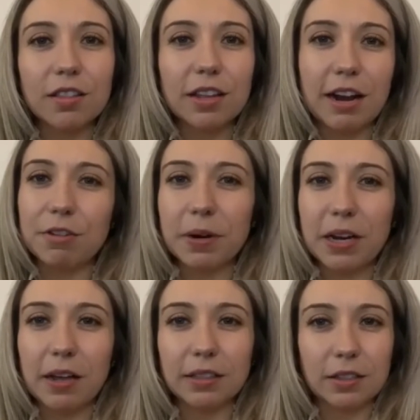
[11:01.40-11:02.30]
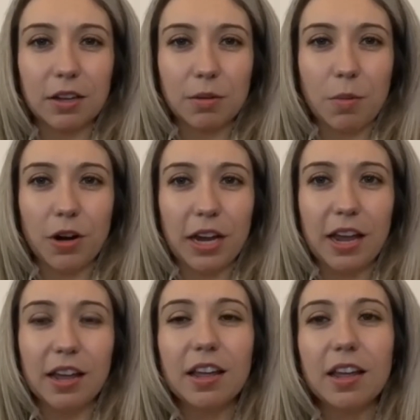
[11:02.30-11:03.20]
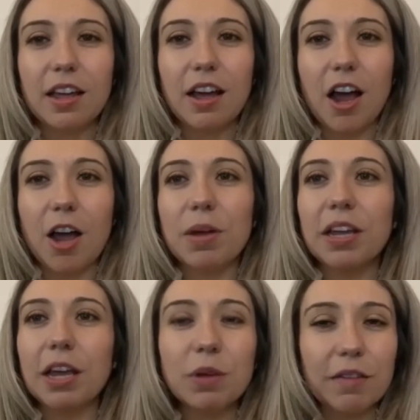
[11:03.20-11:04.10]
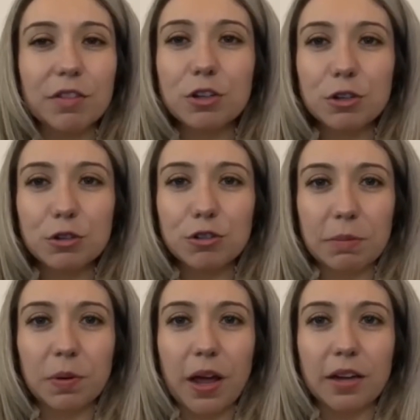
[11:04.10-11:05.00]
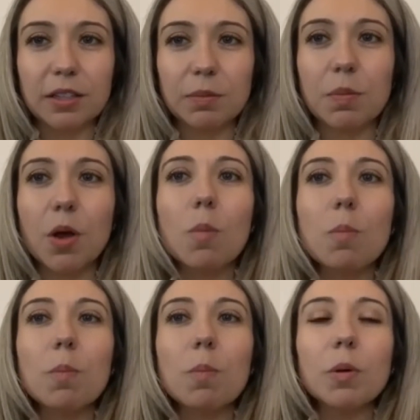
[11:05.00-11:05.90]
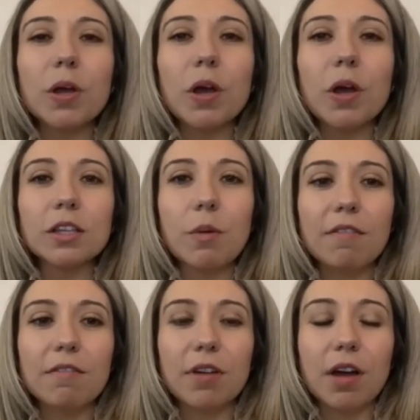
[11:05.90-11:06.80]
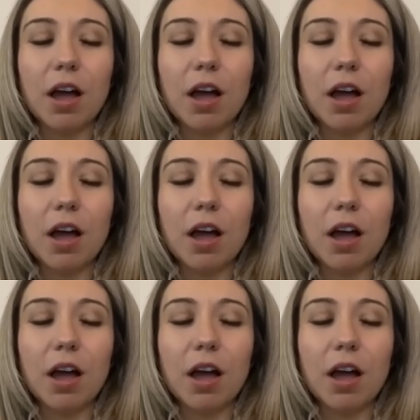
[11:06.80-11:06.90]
everybody else's on the market. Again, we have the 2 drain plugs, but we also have